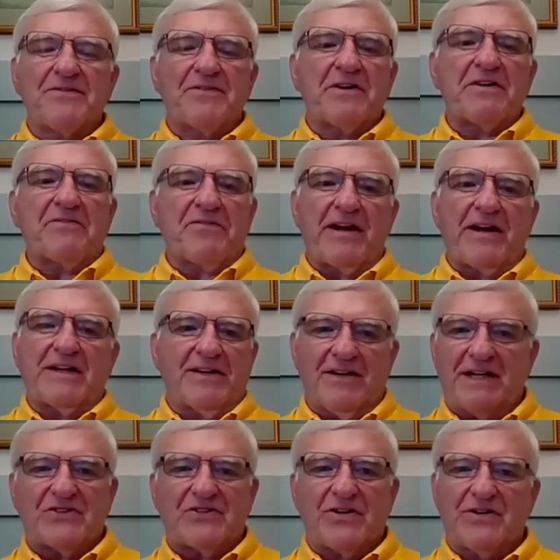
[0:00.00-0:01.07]
I'm going to be very
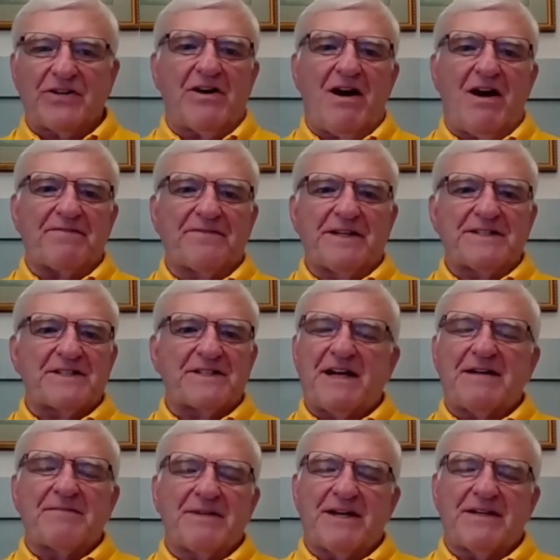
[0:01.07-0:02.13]
frank here. I turned it off.
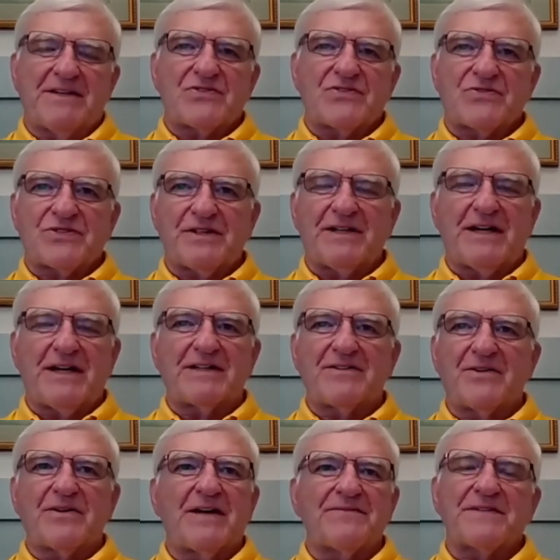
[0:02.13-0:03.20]
I said, "I'm not
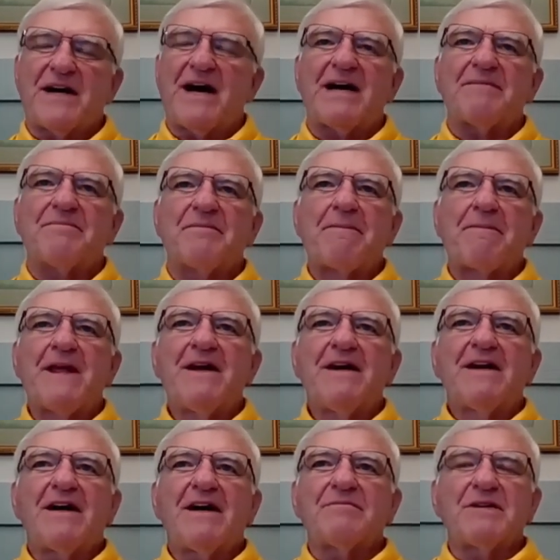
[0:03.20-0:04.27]
interested. I don't have time.
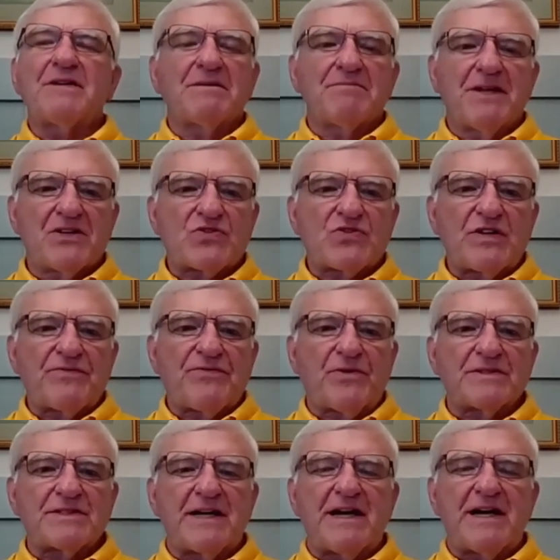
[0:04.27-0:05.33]
I'm in the
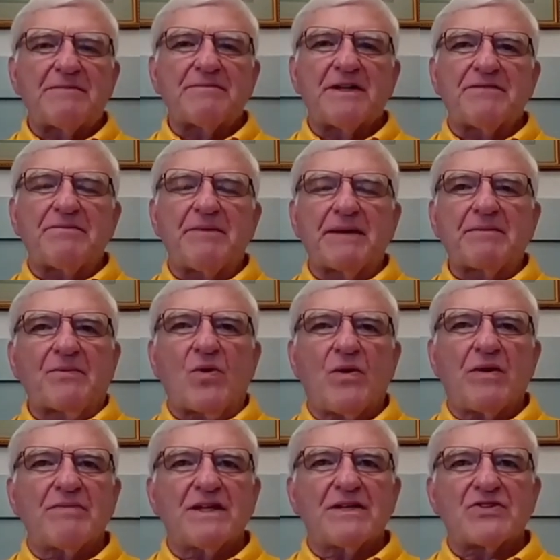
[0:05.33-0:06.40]
ministry full time. I have
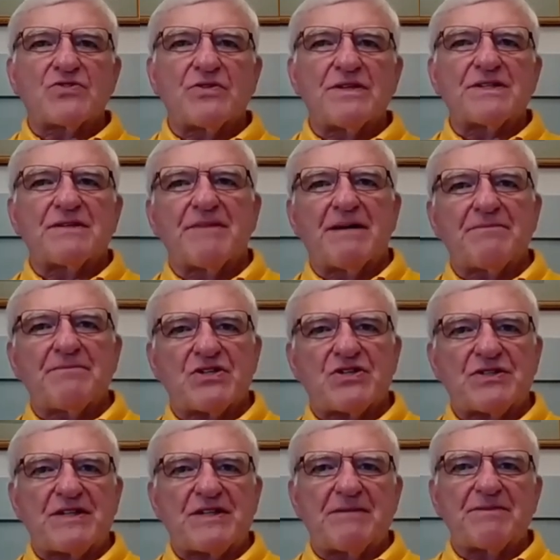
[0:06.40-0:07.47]
Mike McCoy Ministries. And
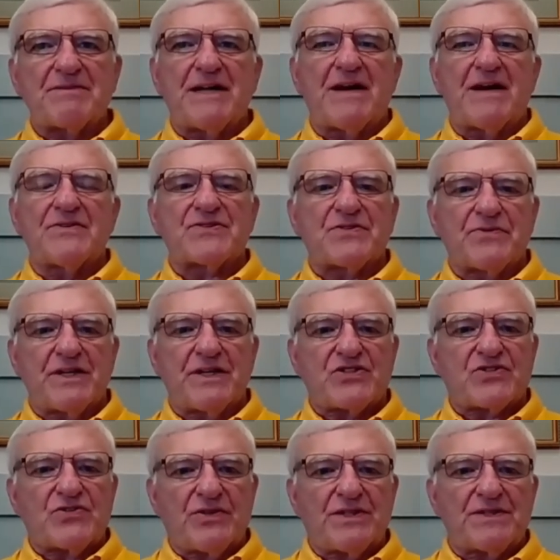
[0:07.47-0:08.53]
my mission statement now is
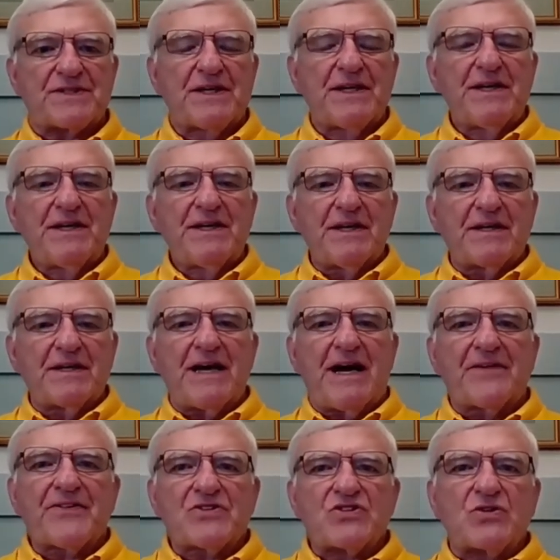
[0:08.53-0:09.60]
to reach students
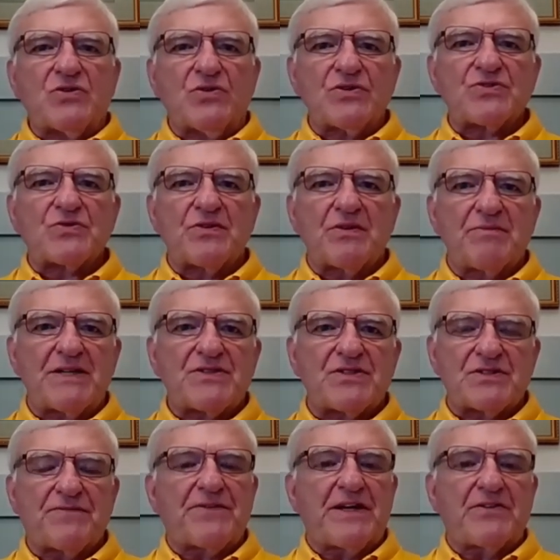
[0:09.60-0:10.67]
in Catholic schools with
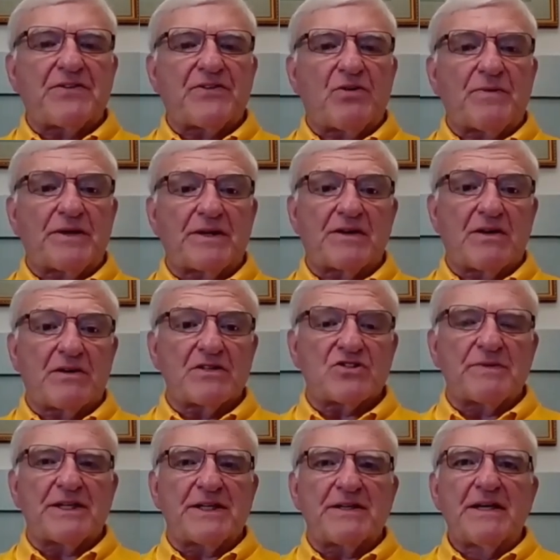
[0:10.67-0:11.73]
a message of faith, hope, and
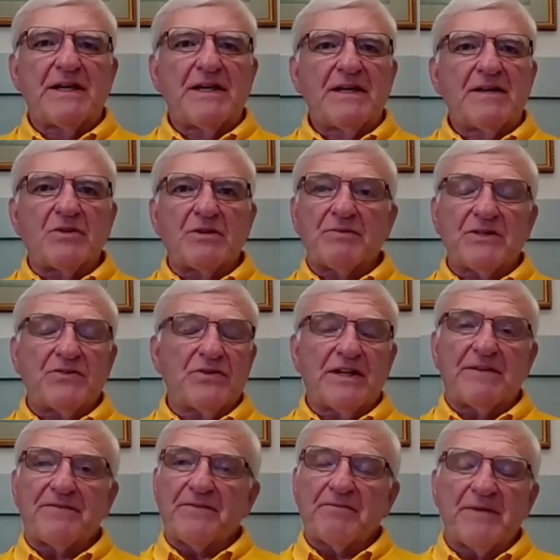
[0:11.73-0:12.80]
encouragement. We've
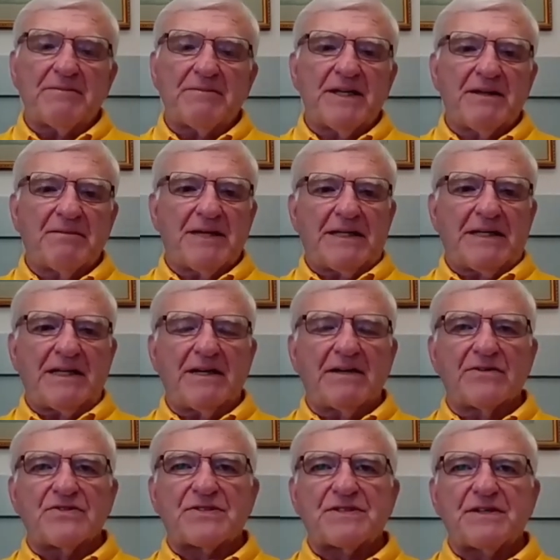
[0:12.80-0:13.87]
been doing that for many, many,
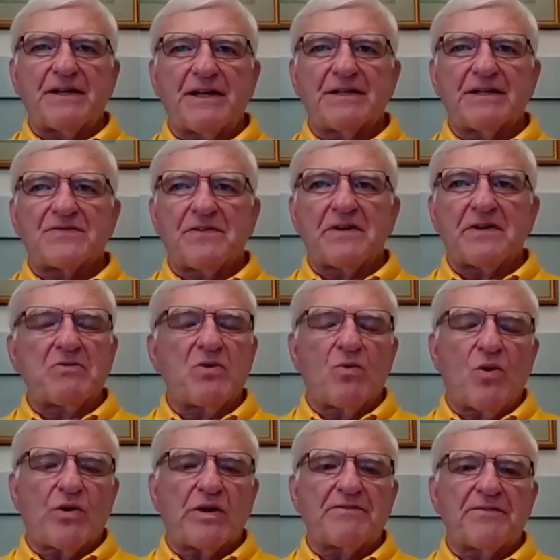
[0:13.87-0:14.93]
many years. And it's
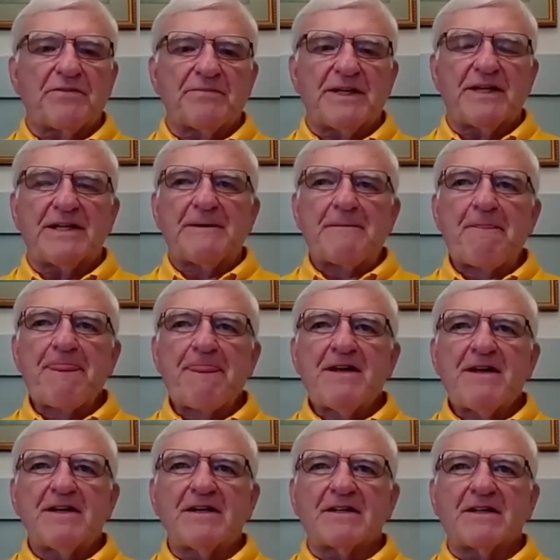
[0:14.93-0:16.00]
very rewarding for me.
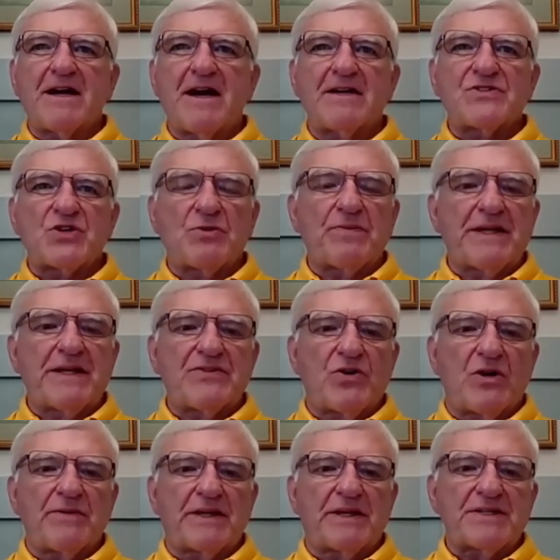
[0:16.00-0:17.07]
And God has
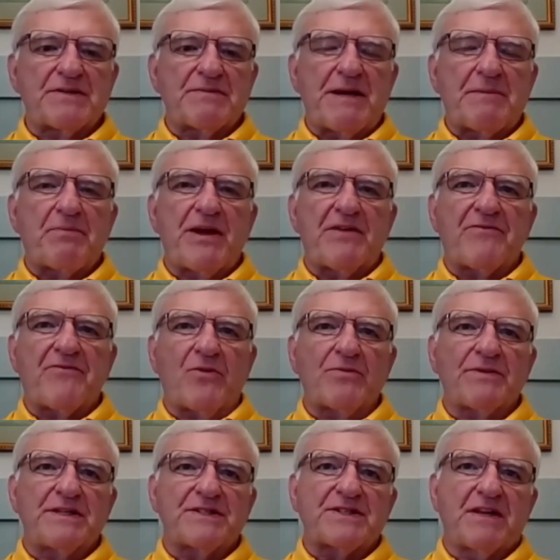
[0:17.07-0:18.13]
opened that door because of my
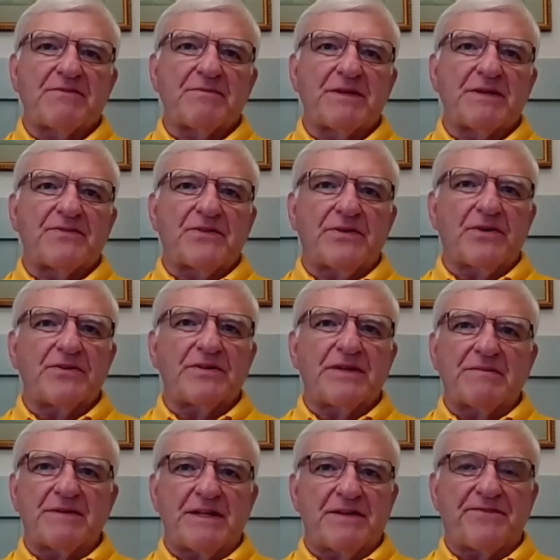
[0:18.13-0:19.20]
platform he has given me through
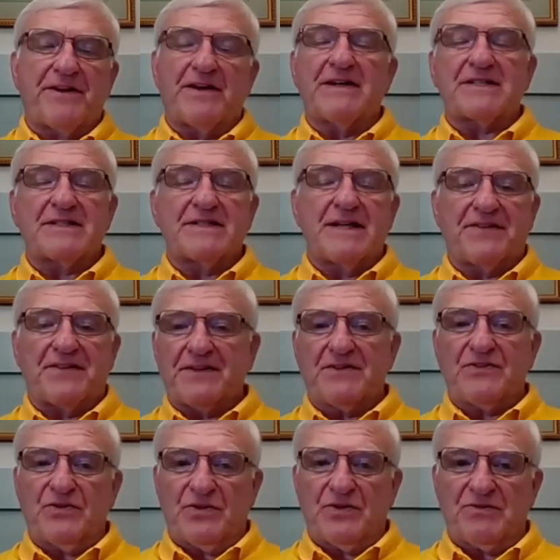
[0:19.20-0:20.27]
Notre Dame NFL. It has
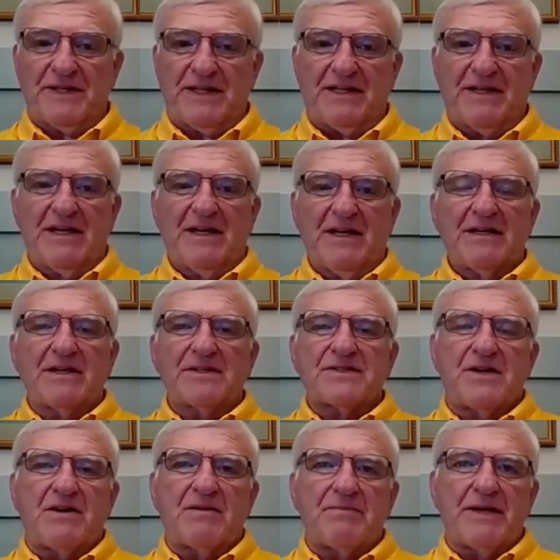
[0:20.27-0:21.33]
nothing to do with me.
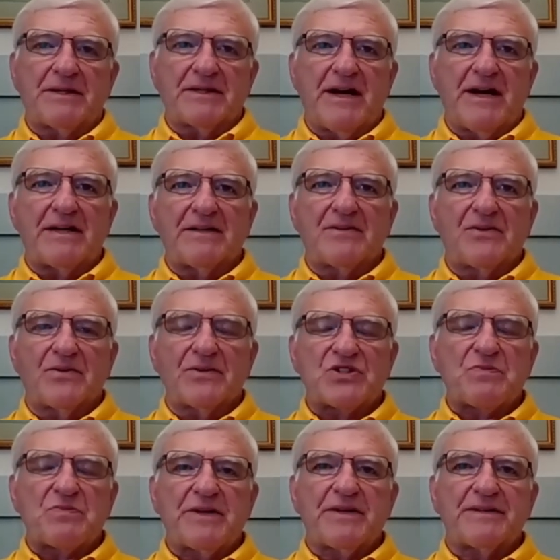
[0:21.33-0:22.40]
It's all about God and
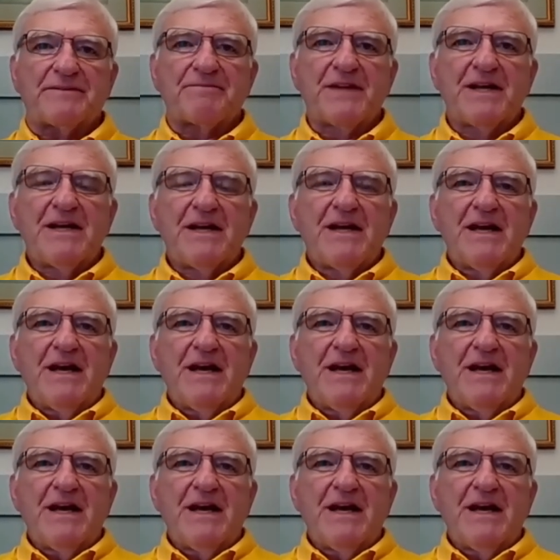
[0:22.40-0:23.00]
the Holy Spirit."